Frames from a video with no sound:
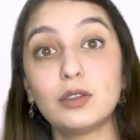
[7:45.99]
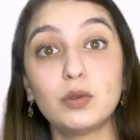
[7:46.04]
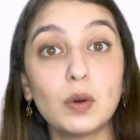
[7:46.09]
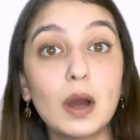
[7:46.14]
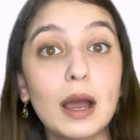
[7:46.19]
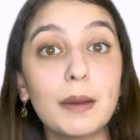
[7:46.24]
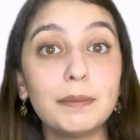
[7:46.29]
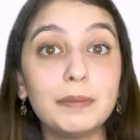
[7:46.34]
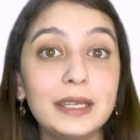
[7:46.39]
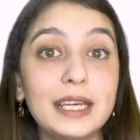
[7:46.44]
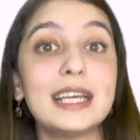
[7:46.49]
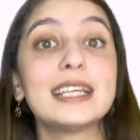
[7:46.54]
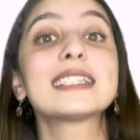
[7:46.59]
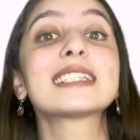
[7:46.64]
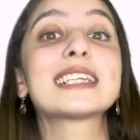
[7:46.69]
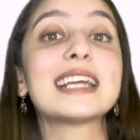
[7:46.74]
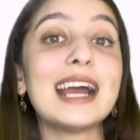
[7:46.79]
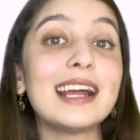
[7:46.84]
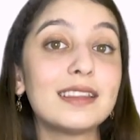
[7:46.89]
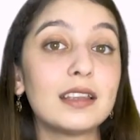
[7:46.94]
3 pièces,
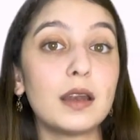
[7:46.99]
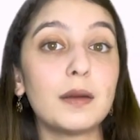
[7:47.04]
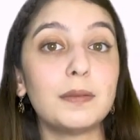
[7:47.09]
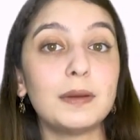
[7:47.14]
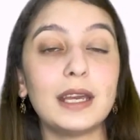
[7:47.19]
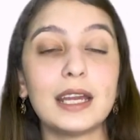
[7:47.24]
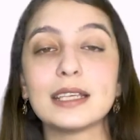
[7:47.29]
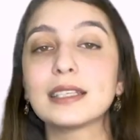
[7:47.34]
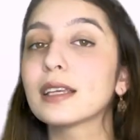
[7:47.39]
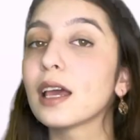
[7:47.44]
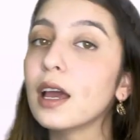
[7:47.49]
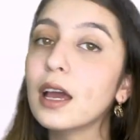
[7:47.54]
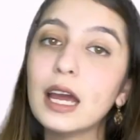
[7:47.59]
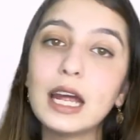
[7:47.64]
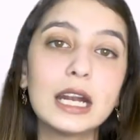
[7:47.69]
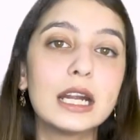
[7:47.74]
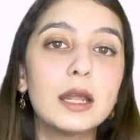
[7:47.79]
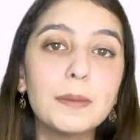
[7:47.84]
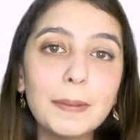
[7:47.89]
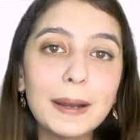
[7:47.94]
4 pièces,
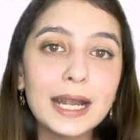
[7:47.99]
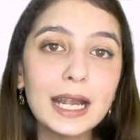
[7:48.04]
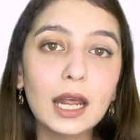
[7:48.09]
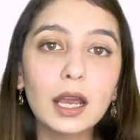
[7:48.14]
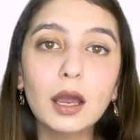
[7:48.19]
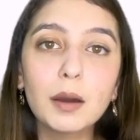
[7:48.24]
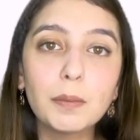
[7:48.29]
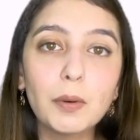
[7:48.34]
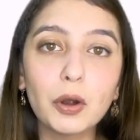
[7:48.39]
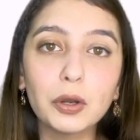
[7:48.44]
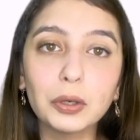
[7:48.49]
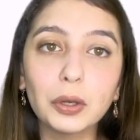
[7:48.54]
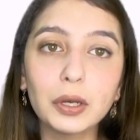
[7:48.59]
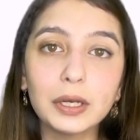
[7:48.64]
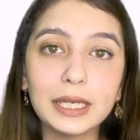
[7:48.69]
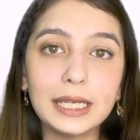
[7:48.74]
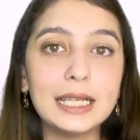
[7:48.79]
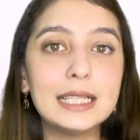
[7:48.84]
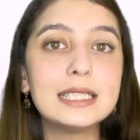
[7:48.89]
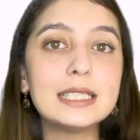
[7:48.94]
depending upon your
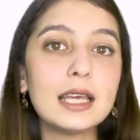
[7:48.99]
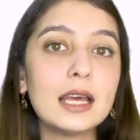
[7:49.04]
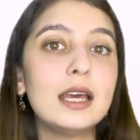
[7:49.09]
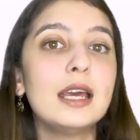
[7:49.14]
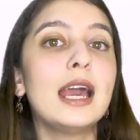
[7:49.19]
needs.